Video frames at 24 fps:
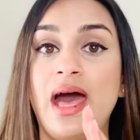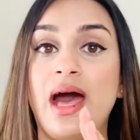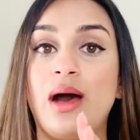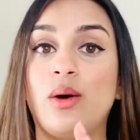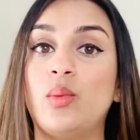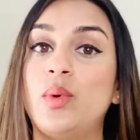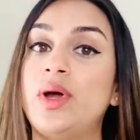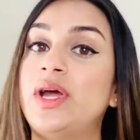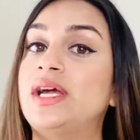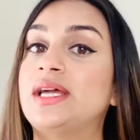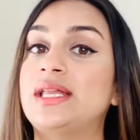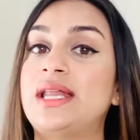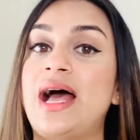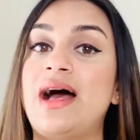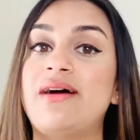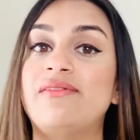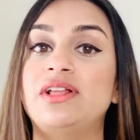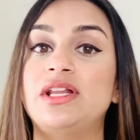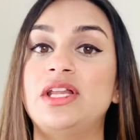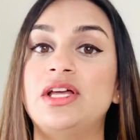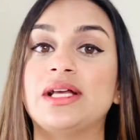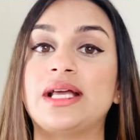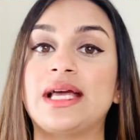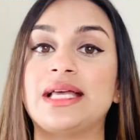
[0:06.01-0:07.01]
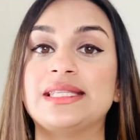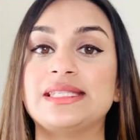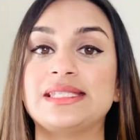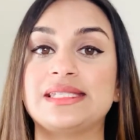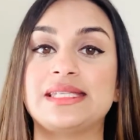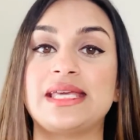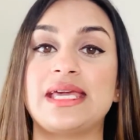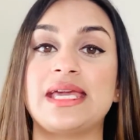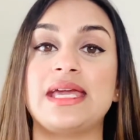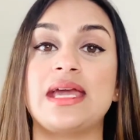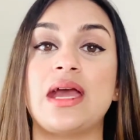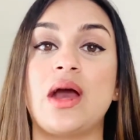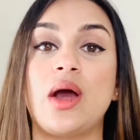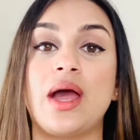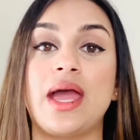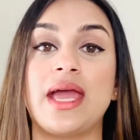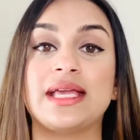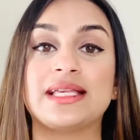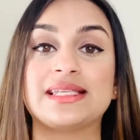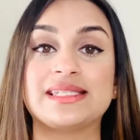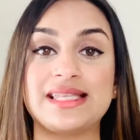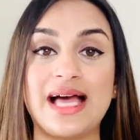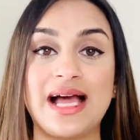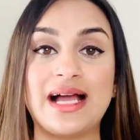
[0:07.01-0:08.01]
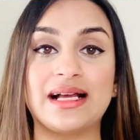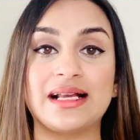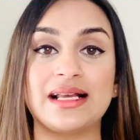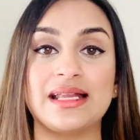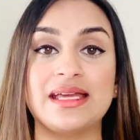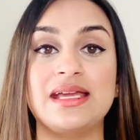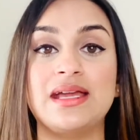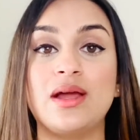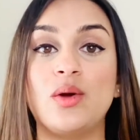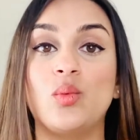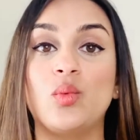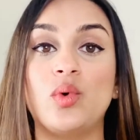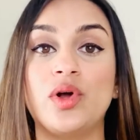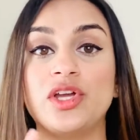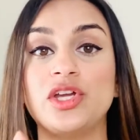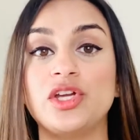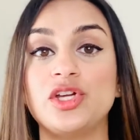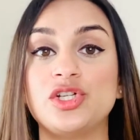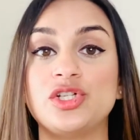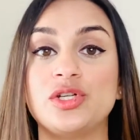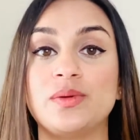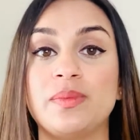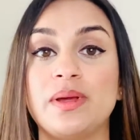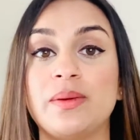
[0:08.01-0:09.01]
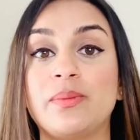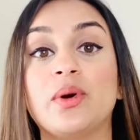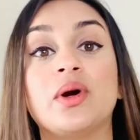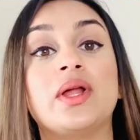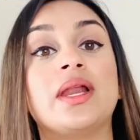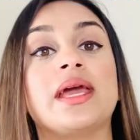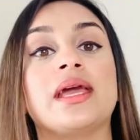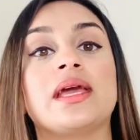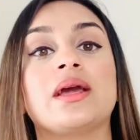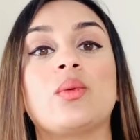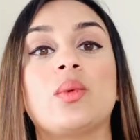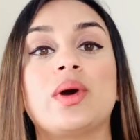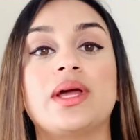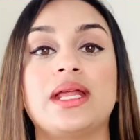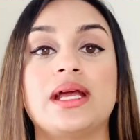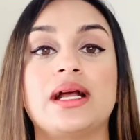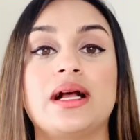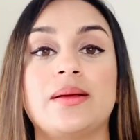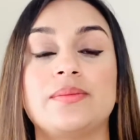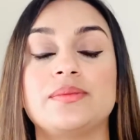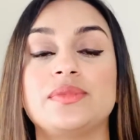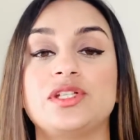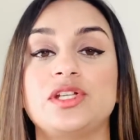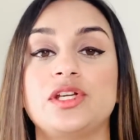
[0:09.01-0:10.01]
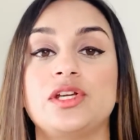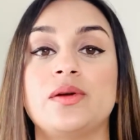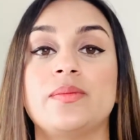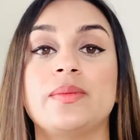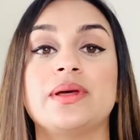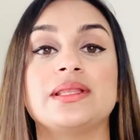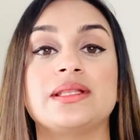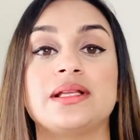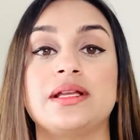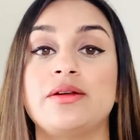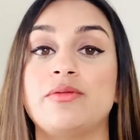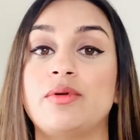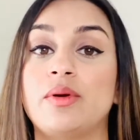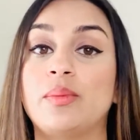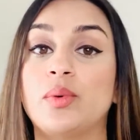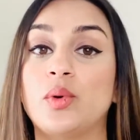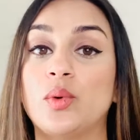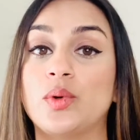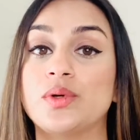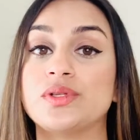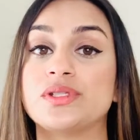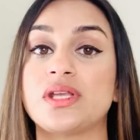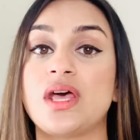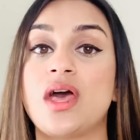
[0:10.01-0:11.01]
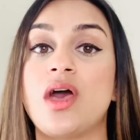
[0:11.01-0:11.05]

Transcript: And we're going to have a look and see exactly what you should be pulling when it comes to your monthly reports